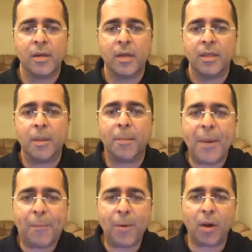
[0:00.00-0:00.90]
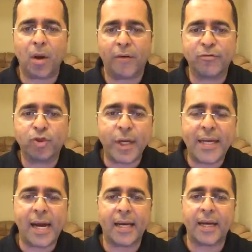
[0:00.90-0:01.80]
The people of
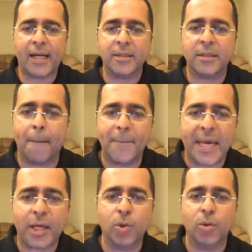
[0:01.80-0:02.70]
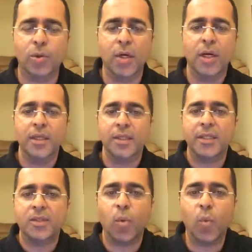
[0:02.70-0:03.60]
Trinidad and Tobago need
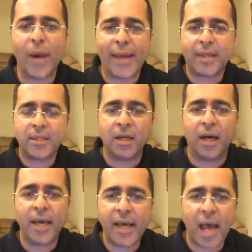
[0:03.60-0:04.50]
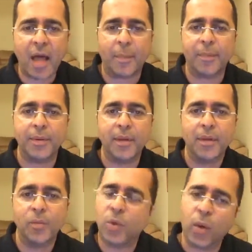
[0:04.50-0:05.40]
to wake to hell up
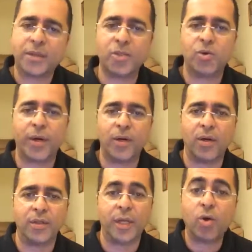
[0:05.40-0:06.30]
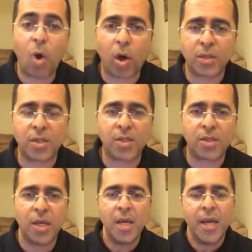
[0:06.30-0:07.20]
with what is going on. The
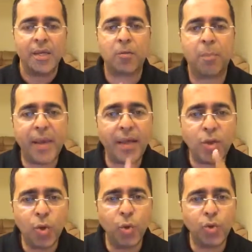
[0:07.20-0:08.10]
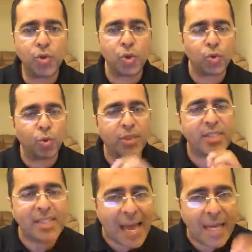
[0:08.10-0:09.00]
courts is being used to
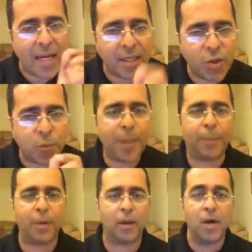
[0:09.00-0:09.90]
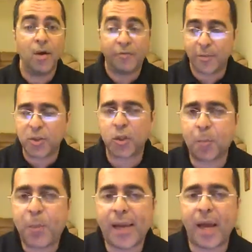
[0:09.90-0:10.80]
silence people from
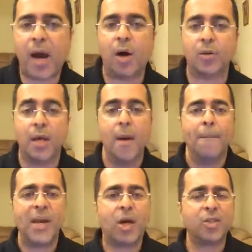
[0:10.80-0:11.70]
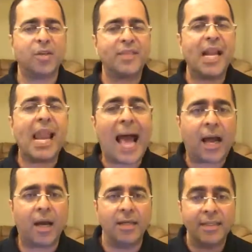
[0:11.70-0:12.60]
speaking out because of the
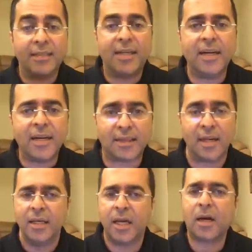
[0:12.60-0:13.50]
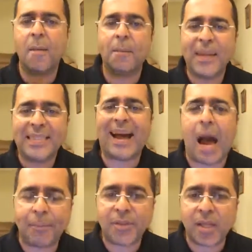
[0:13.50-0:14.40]
lack, the dearth, the complete
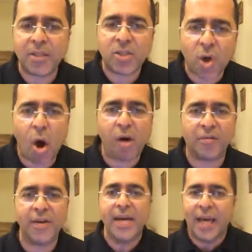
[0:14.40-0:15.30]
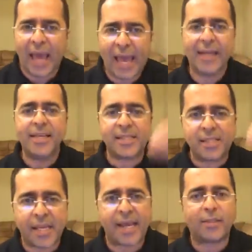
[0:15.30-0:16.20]
absence of any
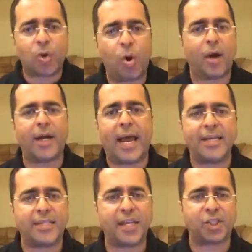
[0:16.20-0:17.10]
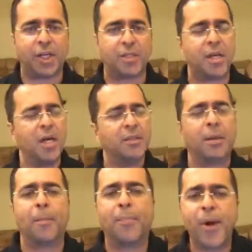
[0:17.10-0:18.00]
state organizations to
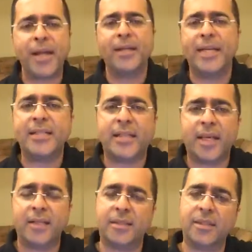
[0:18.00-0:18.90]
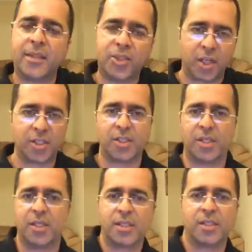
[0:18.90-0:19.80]
bring these guilty to
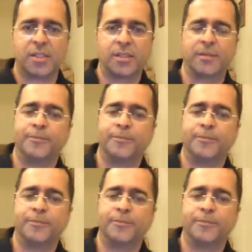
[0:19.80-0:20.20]
justice.